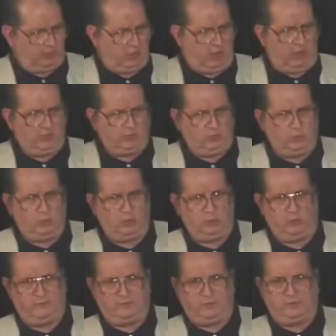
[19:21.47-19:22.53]
law, you are
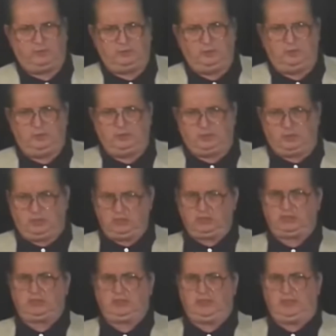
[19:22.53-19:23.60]
referred to in
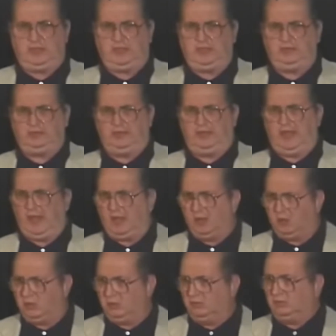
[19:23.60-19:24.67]
church today as an
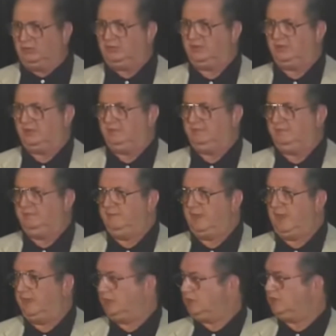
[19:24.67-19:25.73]
elder.
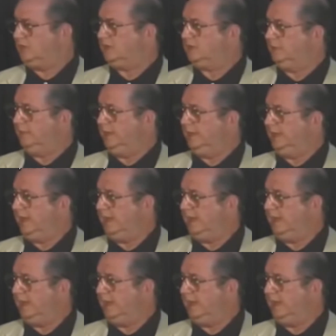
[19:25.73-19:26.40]
How did you get to be an